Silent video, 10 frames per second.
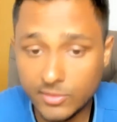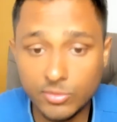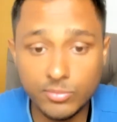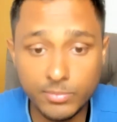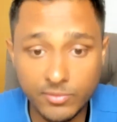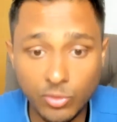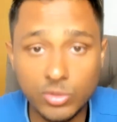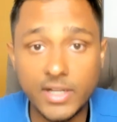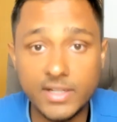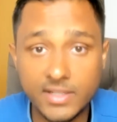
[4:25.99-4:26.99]
you know,
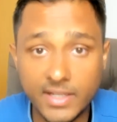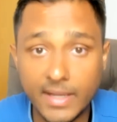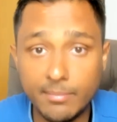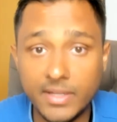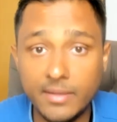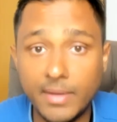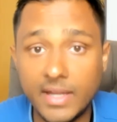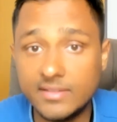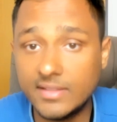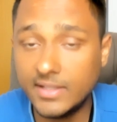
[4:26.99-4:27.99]
before that the gambling
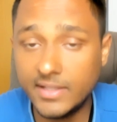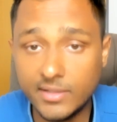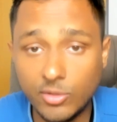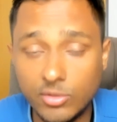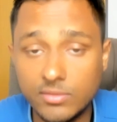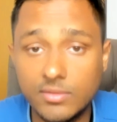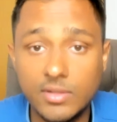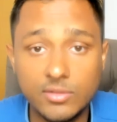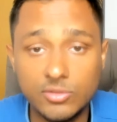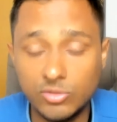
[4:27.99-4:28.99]
match, and later on
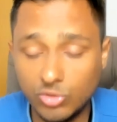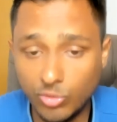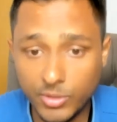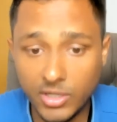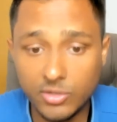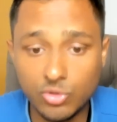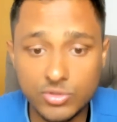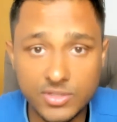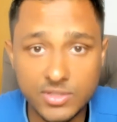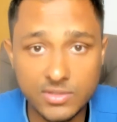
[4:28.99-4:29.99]
so many
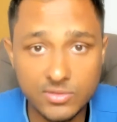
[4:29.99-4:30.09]
atrocities.